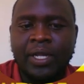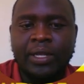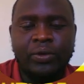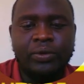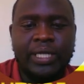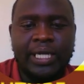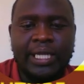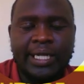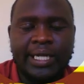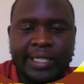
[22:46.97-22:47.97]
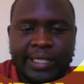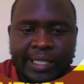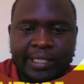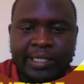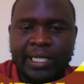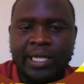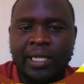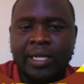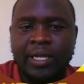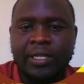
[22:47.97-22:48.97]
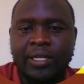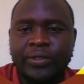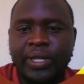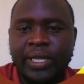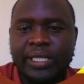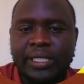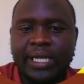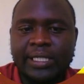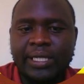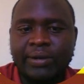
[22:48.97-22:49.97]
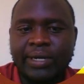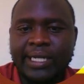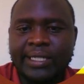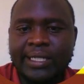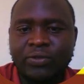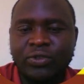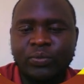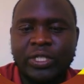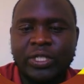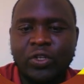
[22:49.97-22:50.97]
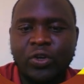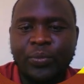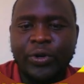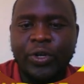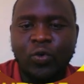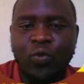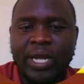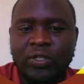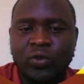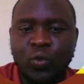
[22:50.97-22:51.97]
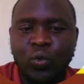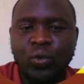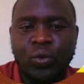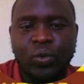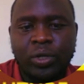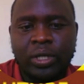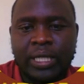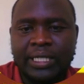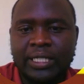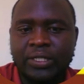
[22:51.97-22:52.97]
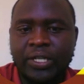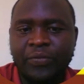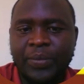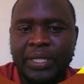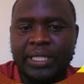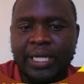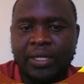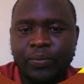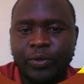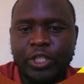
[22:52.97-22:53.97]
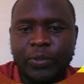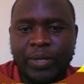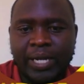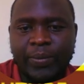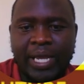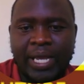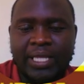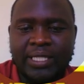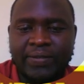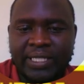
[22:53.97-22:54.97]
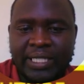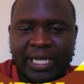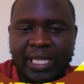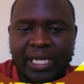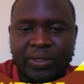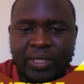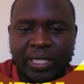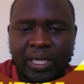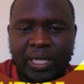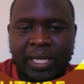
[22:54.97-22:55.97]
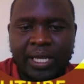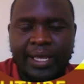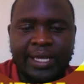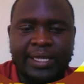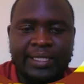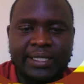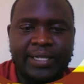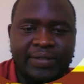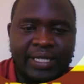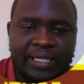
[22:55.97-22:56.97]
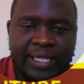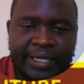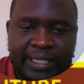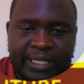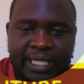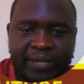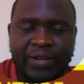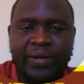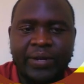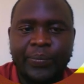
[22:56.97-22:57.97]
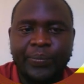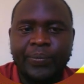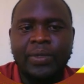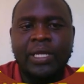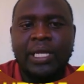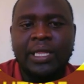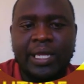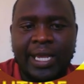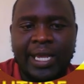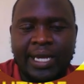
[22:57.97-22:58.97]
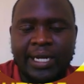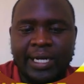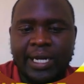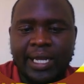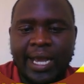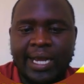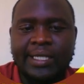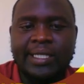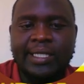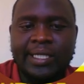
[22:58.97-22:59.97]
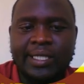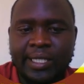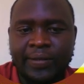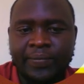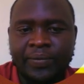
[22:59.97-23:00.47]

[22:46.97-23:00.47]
You take the interest. So in this case, our interest will be 0.12, that is 12%, multiplied by the 78,000, and that gives us 87,360